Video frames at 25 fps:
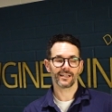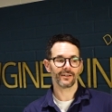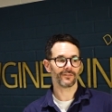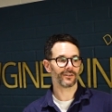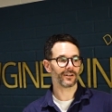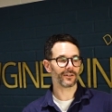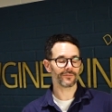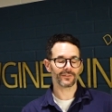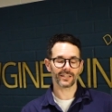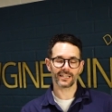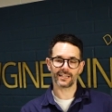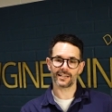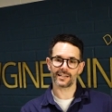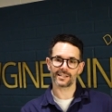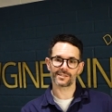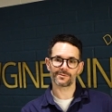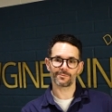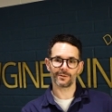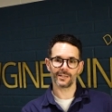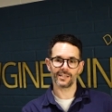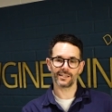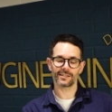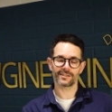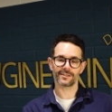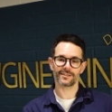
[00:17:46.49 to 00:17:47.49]
lovely next
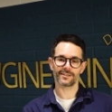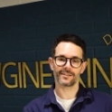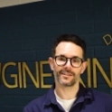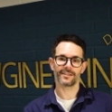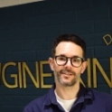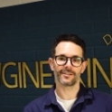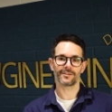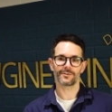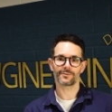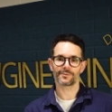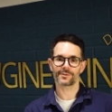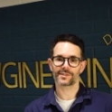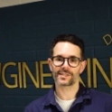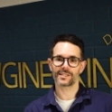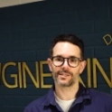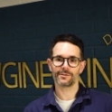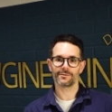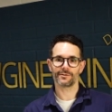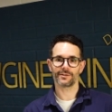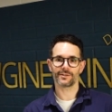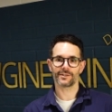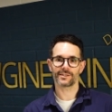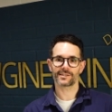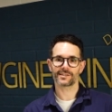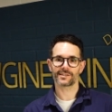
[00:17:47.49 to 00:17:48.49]
week, and I will see you
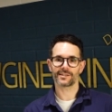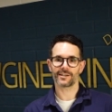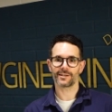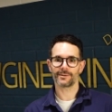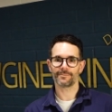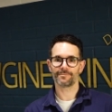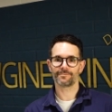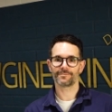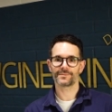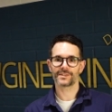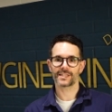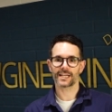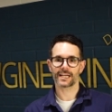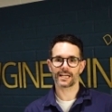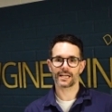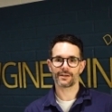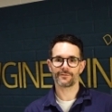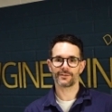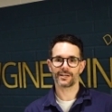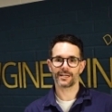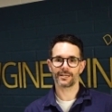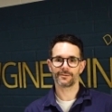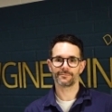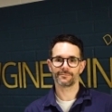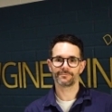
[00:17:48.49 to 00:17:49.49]
another time. Take care
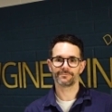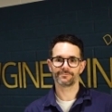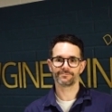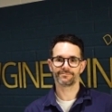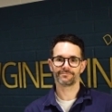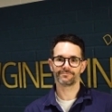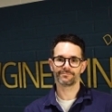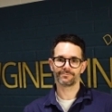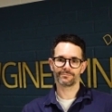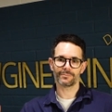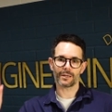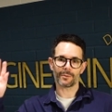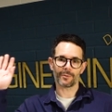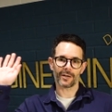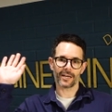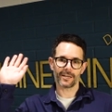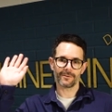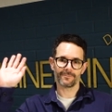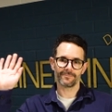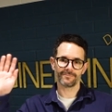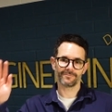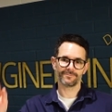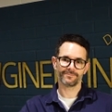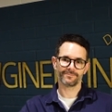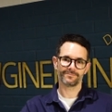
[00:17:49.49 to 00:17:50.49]
for now. Bye
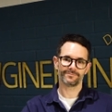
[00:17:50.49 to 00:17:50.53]
bye.